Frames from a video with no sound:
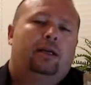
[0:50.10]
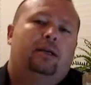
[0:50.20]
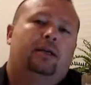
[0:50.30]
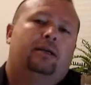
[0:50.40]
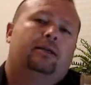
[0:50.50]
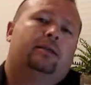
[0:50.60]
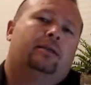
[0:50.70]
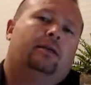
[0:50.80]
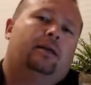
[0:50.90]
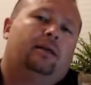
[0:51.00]

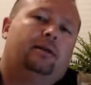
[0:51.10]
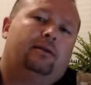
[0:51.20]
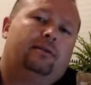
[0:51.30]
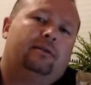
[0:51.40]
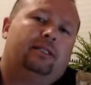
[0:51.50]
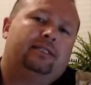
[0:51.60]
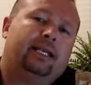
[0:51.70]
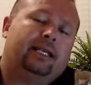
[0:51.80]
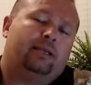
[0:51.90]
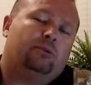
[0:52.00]
The
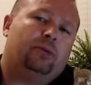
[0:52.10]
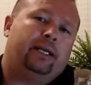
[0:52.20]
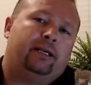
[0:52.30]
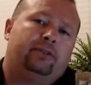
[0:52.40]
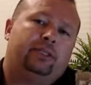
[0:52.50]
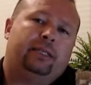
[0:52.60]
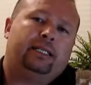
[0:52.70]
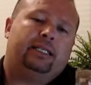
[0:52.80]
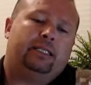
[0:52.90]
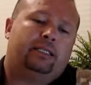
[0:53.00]
second way of
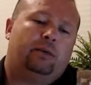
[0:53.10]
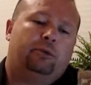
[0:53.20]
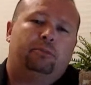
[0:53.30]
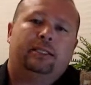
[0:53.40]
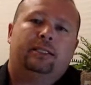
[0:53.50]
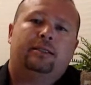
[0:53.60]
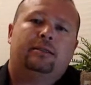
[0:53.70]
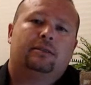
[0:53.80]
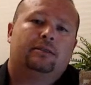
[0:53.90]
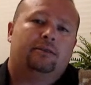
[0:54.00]
generating income would be
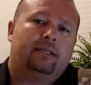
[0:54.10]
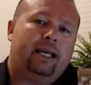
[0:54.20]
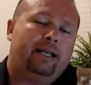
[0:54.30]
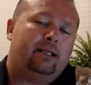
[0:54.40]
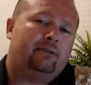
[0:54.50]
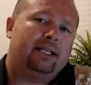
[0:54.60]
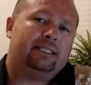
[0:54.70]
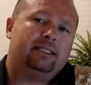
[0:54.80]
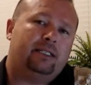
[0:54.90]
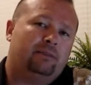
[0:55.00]
that of a
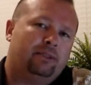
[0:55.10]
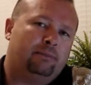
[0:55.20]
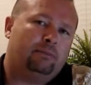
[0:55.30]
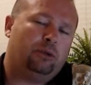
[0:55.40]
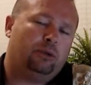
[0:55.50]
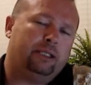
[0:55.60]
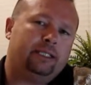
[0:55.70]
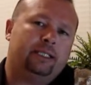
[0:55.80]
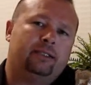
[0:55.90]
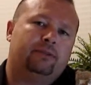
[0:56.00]
self-employed
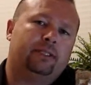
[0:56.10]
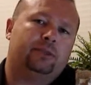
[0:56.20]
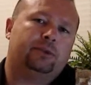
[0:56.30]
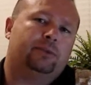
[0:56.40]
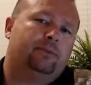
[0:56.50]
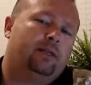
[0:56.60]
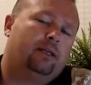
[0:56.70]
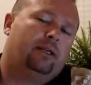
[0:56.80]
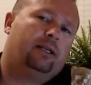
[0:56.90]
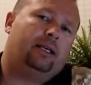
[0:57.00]
individual.
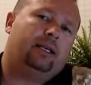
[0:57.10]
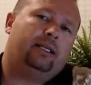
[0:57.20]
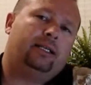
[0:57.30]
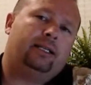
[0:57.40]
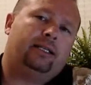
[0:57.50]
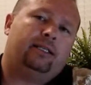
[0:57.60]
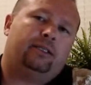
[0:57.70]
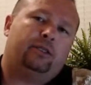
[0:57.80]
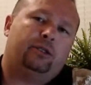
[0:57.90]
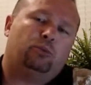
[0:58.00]
And then the
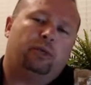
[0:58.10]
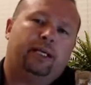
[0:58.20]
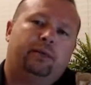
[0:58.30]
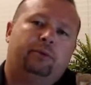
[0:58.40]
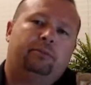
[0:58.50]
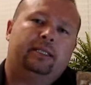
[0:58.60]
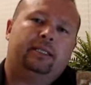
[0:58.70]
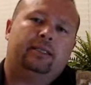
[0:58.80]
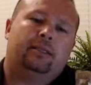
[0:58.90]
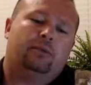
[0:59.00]
third way would
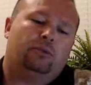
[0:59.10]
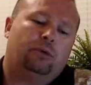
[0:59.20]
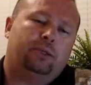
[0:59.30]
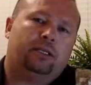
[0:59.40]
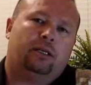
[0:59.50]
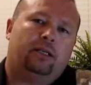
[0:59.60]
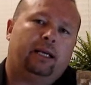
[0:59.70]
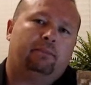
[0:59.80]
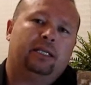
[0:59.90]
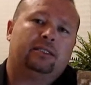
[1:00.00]
be what we call
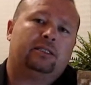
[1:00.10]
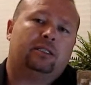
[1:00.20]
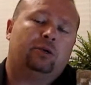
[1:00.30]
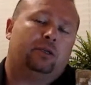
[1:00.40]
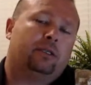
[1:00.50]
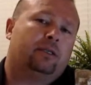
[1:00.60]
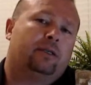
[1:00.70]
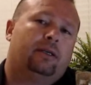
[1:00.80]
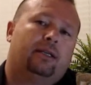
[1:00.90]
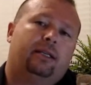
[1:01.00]
a business owner.
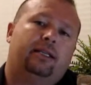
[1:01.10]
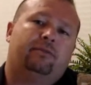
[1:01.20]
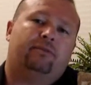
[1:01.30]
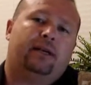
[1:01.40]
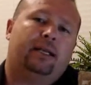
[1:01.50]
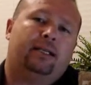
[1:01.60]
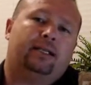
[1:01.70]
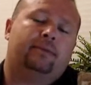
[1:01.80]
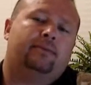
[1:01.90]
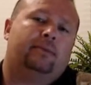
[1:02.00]
And then
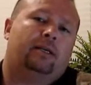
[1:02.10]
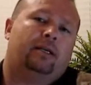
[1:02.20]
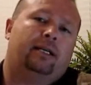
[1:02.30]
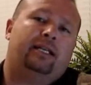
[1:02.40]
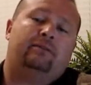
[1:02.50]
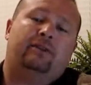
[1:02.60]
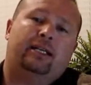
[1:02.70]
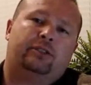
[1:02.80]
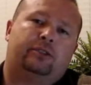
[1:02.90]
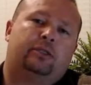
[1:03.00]
finally, an
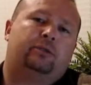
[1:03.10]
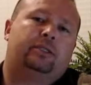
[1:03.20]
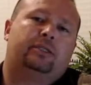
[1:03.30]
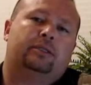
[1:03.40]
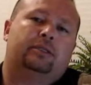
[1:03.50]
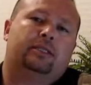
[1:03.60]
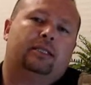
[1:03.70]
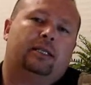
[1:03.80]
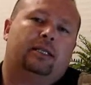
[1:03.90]
investor, which is